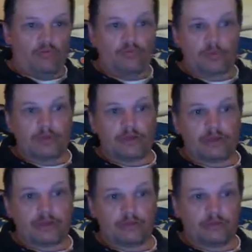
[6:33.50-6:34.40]
Robin
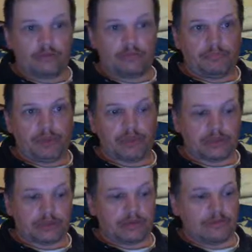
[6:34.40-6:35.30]
Red
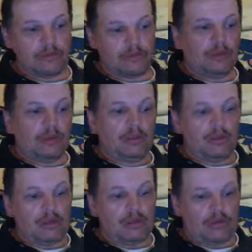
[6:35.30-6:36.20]
pellets.
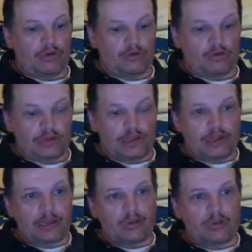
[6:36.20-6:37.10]
And not only
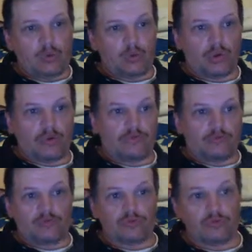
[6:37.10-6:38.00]
that, I caught another
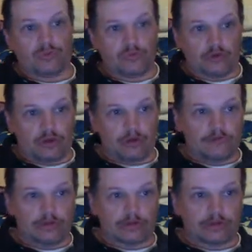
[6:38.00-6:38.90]
two within
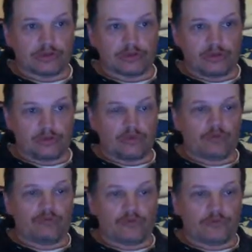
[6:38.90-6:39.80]
half an hour, so I caught
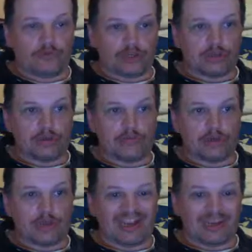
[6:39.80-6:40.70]
3 fish
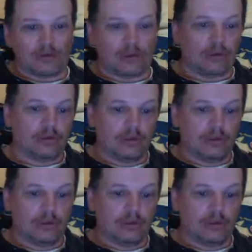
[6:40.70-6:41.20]
within an hour